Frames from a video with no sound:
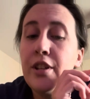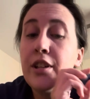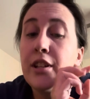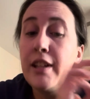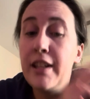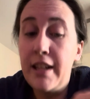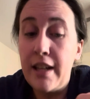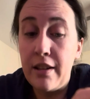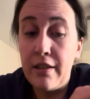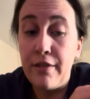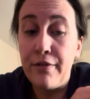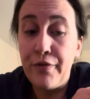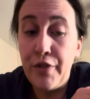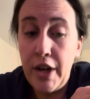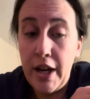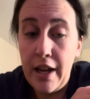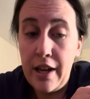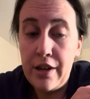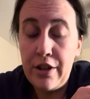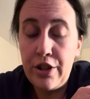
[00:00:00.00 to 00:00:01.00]
cleaned out the
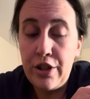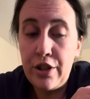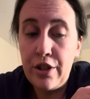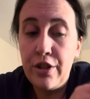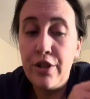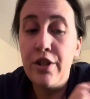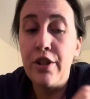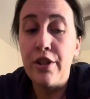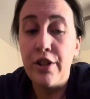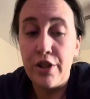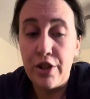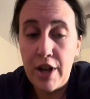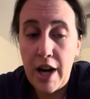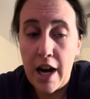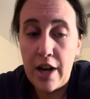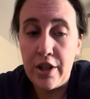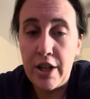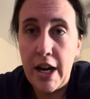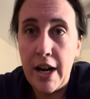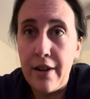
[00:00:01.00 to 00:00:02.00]
fridge, took the
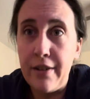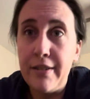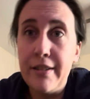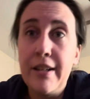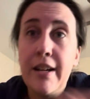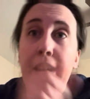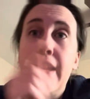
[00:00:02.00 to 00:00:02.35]
trash out.